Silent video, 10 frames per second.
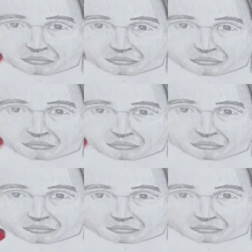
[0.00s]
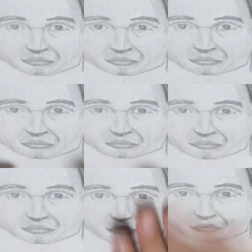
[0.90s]
instead of ending in
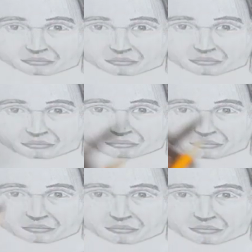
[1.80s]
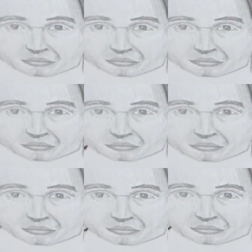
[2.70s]
pointy parts, it was
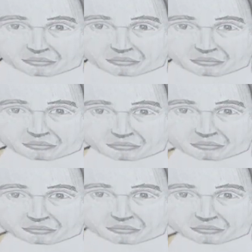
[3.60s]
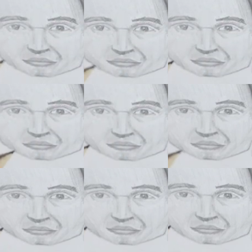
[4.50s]
very
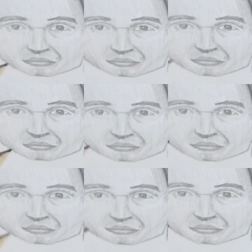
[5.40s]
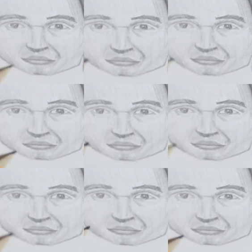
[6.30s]
round. So I'm gonna
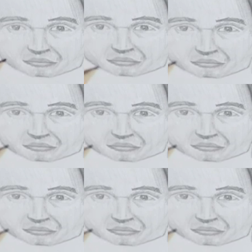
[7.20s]
shade it in